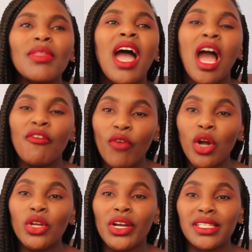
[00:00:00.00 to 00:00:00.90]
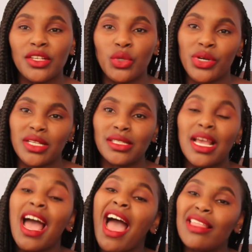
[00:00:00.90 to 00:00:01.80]
have all your accessories
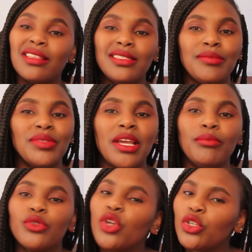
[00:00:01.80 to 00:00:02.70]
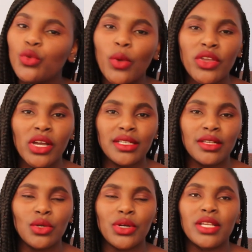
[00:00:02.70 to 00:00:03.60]
at the same time. Don't wear your
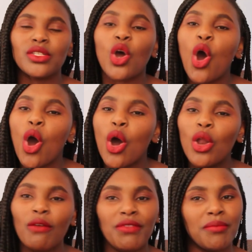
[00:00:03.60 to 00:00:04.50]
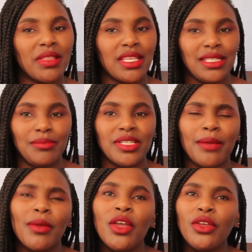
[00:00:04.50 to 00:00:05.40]
accessories, all of them at the same
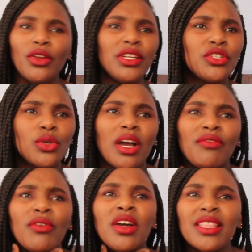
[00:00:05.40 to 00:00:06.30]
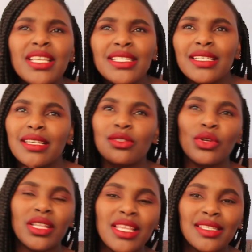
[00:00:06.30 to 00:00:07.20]
time. You don't need to have this accessory.